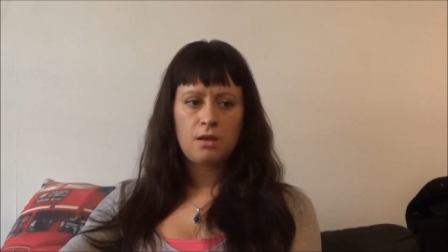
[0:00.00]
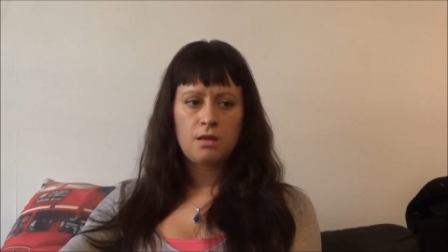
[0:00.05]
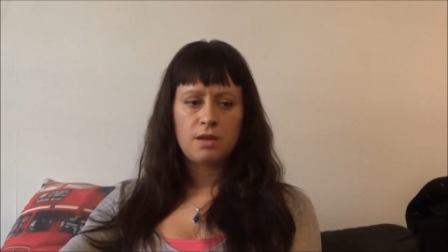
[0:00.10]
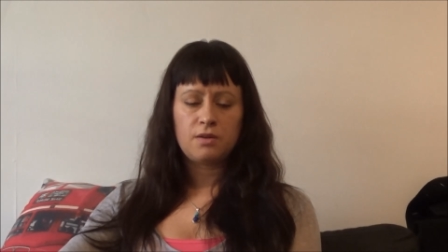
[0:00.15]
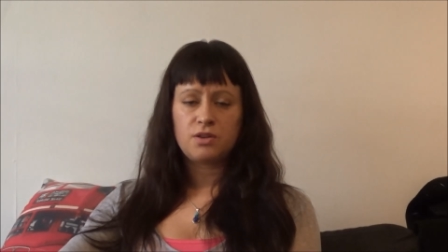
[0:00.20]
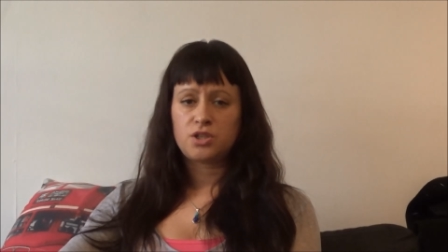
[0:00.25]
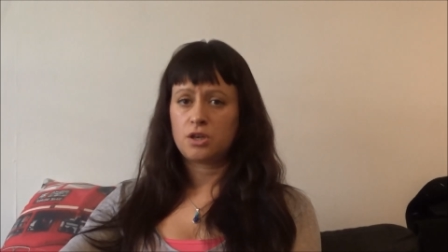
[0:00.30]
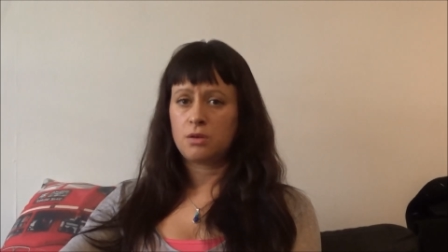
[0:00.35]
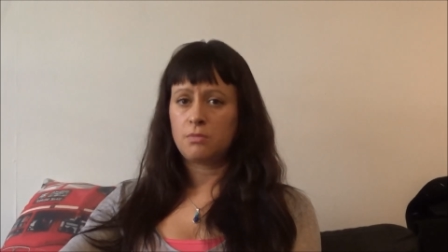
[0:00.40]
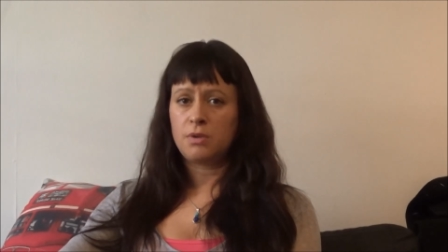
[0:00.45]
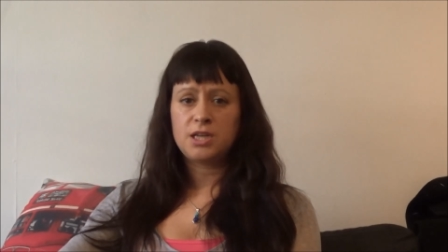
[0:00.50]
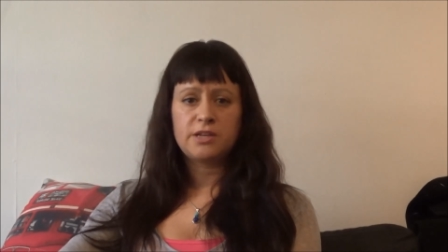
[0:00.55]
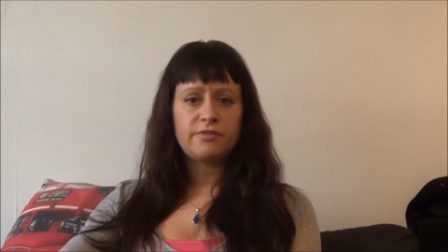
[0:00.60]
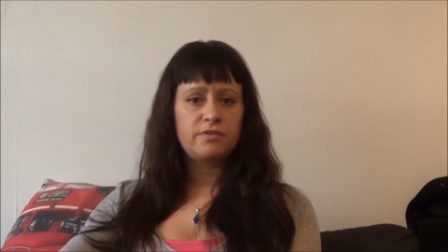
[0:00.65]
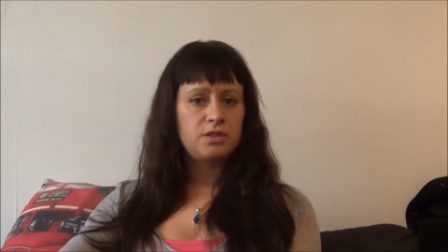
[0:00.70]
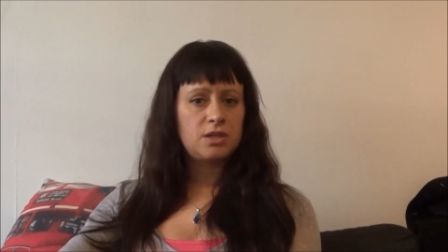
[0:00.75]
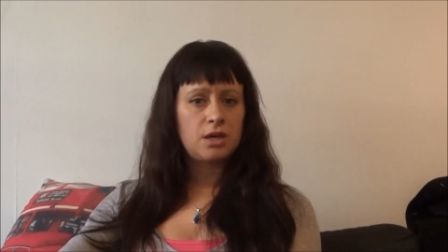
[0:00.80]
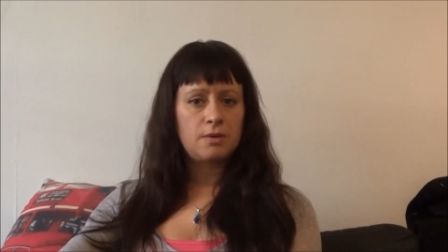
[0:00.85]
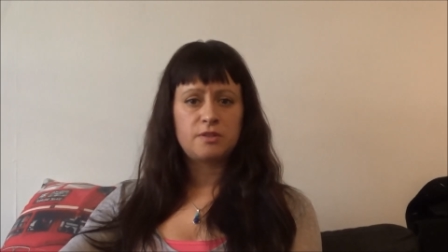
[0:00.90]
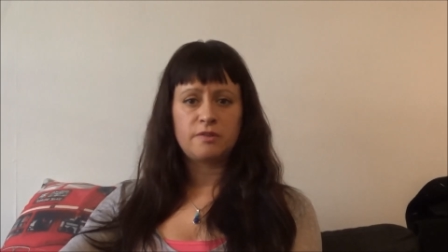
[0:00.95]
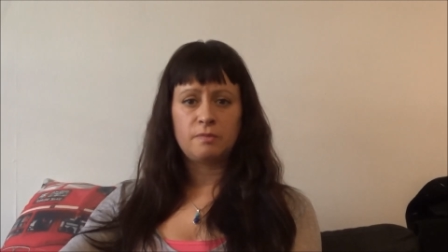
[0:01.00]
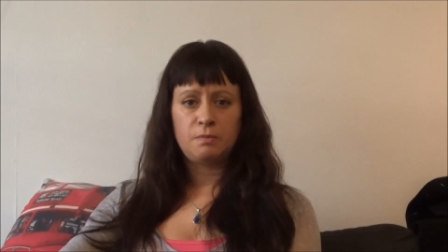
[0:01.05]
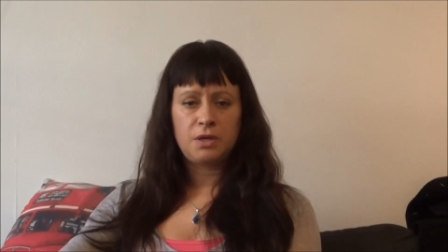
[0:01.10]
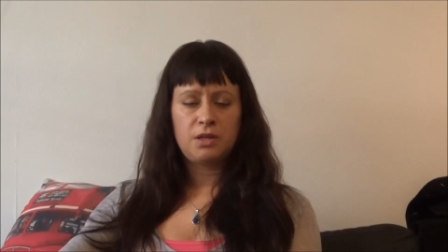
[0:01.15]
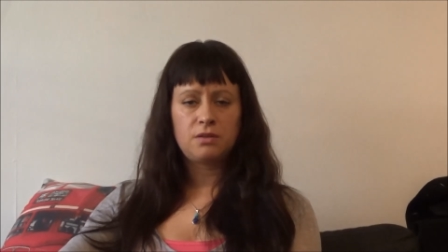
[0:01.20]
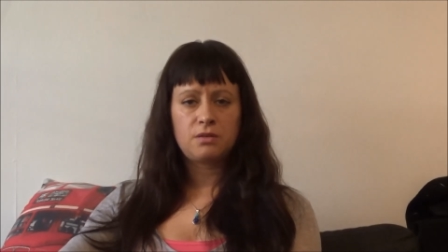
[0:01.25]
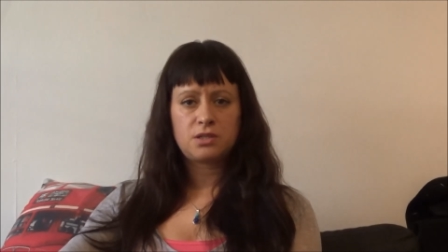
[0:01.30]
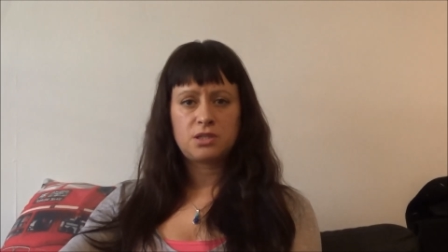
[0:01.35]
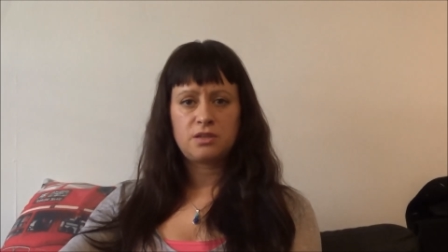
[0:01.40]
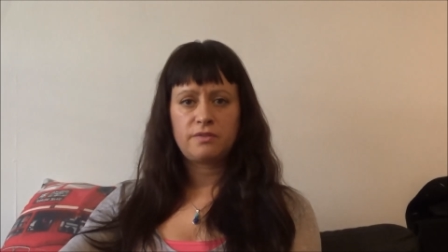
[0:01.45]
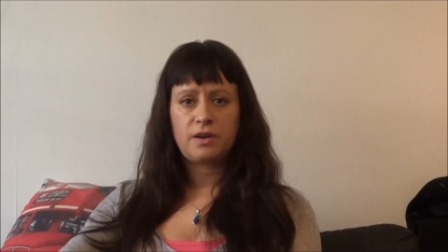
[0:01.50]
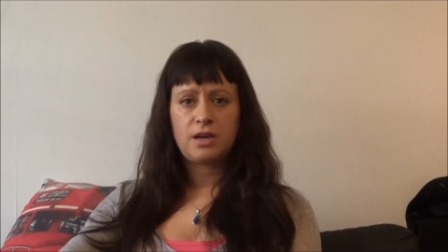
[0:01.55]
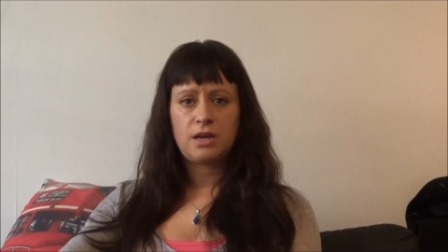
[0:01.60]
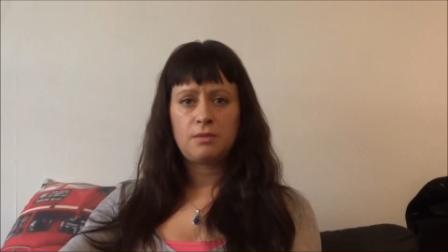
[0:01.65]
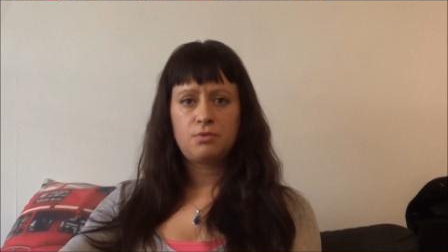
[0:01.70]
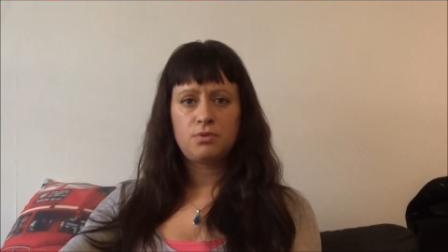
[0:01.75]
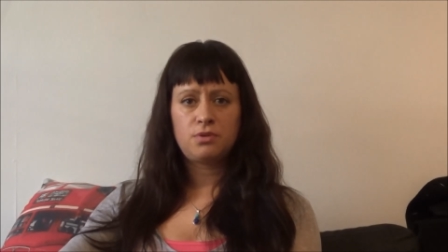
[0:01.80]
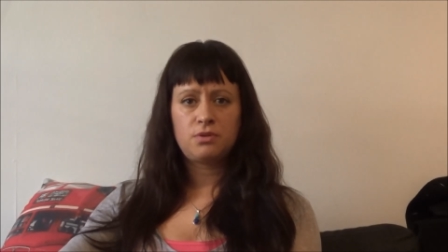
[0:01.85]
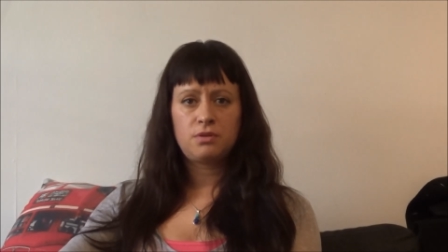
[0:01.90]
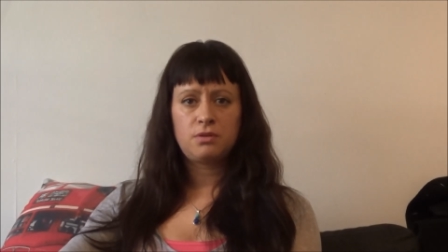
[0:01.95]
there are so many different types of milks
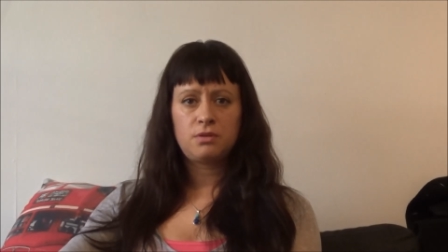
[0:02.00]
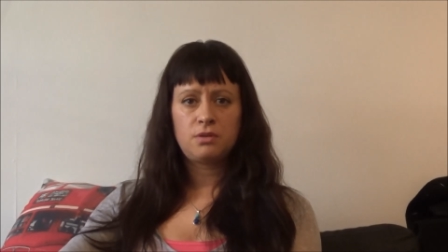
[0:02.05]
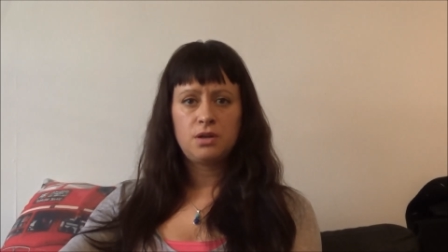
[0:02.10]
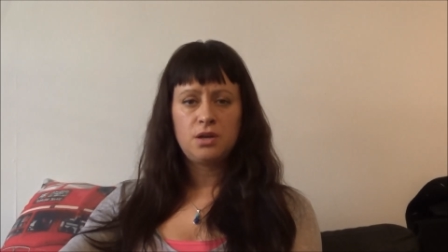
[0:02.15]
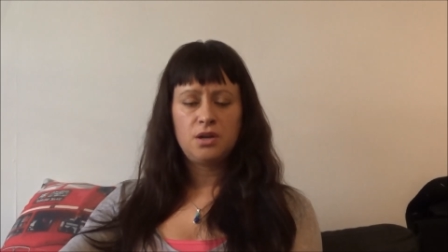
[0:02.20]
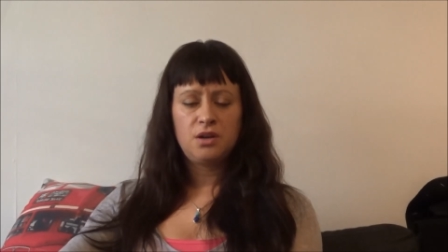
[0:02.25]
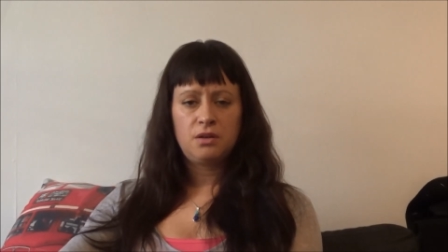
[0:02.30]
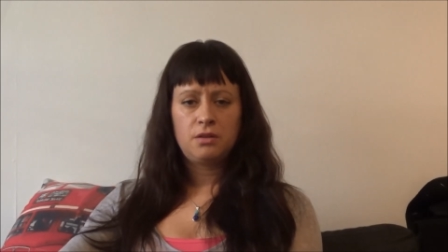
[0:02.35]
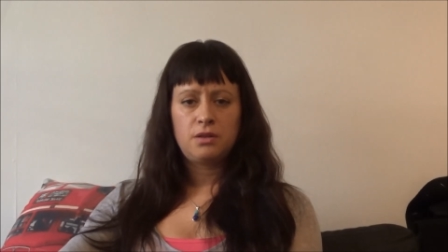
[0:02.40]
available.